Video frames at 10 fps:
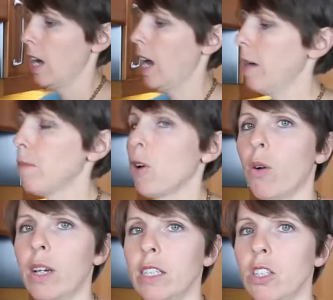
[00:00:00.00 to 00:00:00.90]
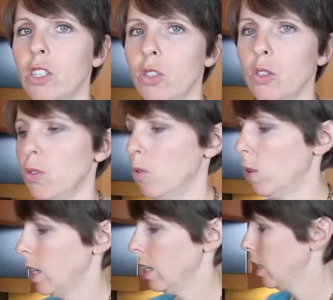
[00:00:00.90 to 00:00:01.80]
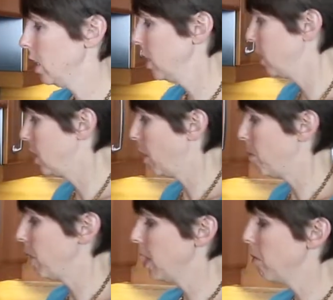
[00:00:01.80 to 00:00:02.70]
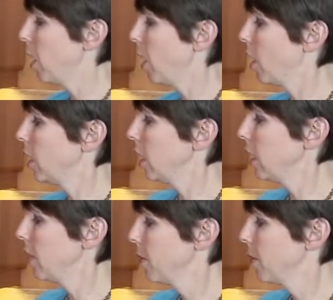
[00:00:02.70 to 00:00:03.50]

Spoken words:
I'm going to dump in the barley.